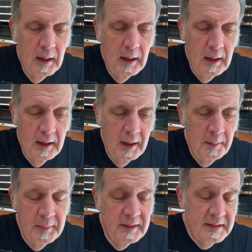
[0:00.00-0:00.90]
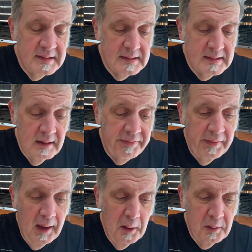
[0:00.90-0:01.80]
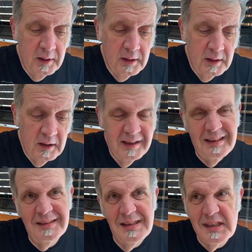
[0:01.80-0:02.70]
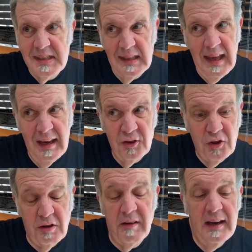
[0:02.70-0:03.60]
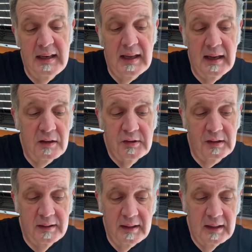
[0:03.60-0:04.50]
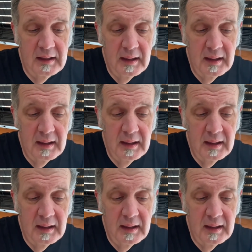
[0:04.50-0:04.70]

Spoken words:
And this is a flower / grain, actually.